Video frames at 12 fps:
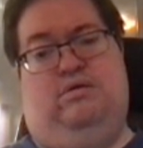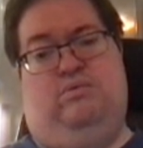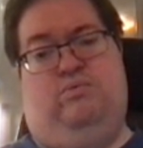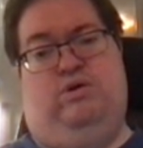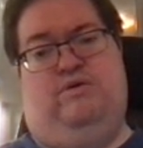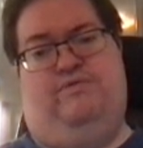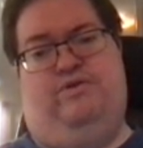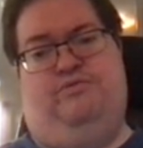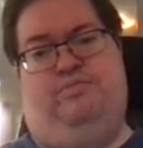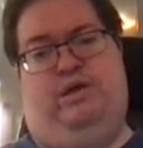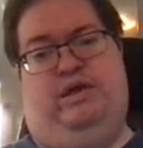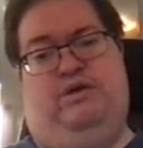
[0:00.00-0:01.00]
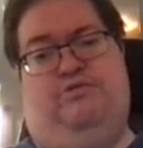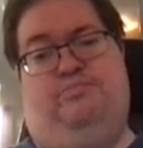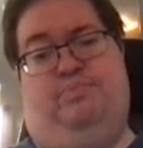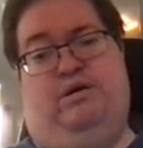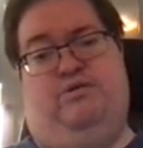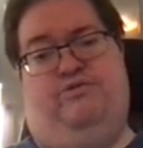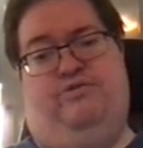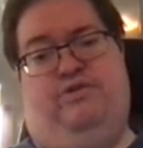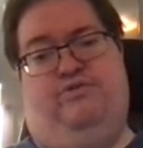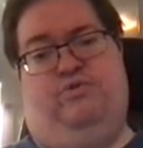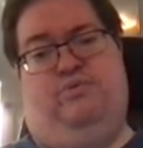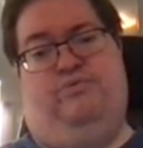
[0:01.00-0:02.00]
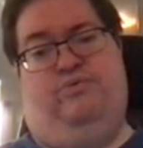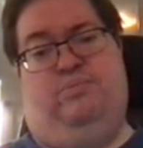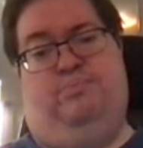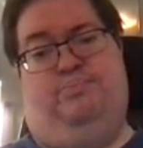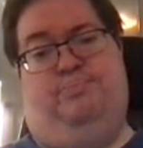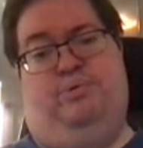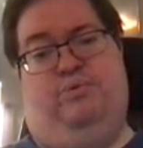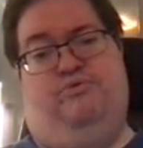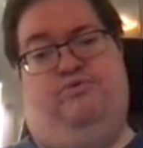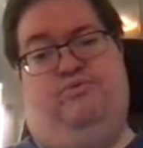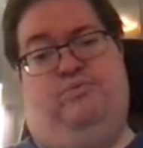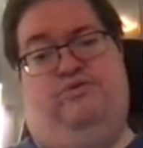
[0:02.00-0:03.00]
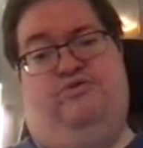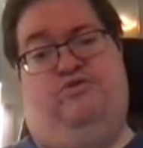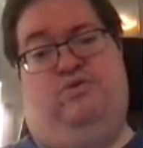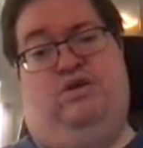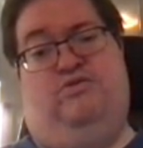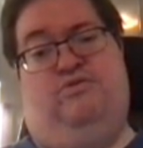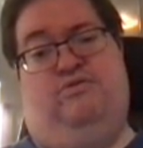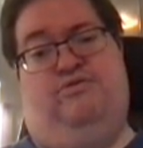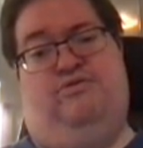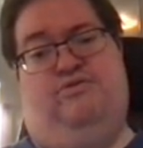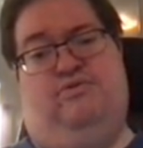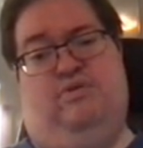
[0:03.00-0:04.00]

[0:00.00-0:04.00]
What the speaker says: Roughly speaking, sparsity is going to impose restrictions